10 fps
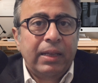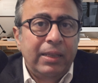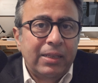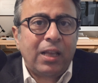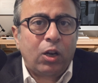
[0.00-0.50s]

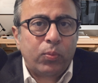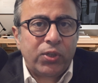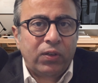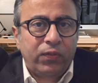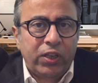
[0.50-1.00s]
These are
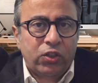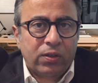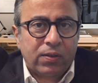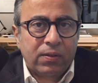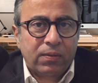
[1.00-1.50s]

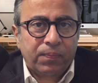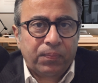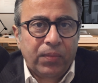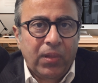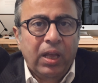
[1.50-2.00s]
observations.
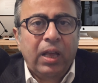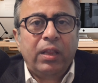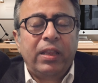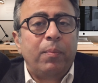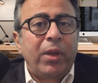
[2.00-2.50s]

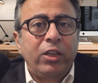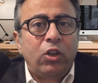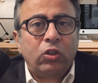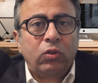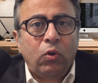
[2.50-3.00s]
They may
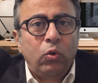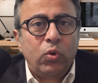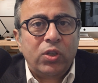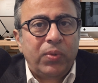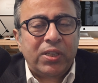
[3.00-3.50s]
not
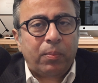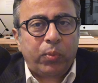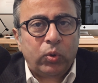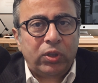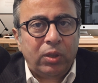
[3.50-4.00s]
always be
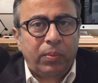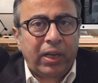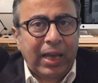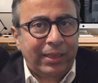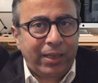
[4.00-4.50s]
supported
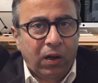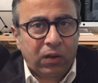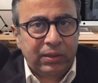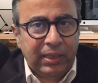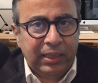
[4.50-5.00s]
by any
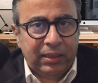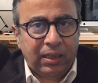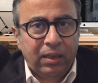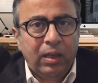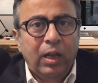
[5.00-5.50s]
hard
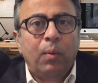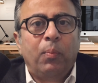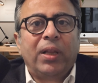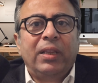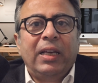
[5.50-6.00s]
data,
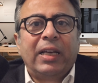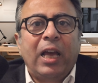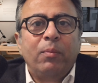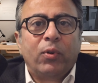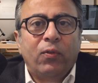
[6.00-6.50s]
but they
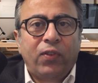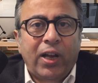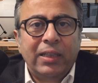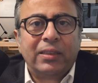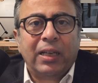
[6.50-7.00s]
can
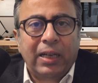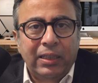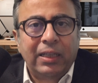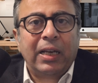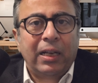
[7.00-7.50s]
provide
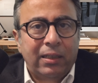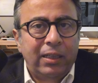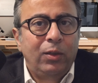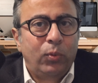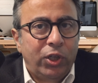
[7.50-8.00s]
critical
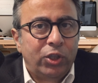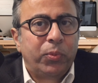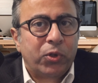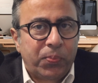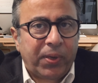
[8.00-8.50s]
real-world
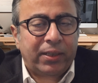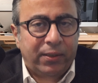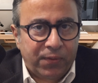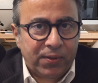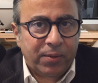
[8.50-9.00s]

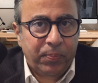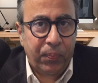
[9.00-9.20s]
perspectives.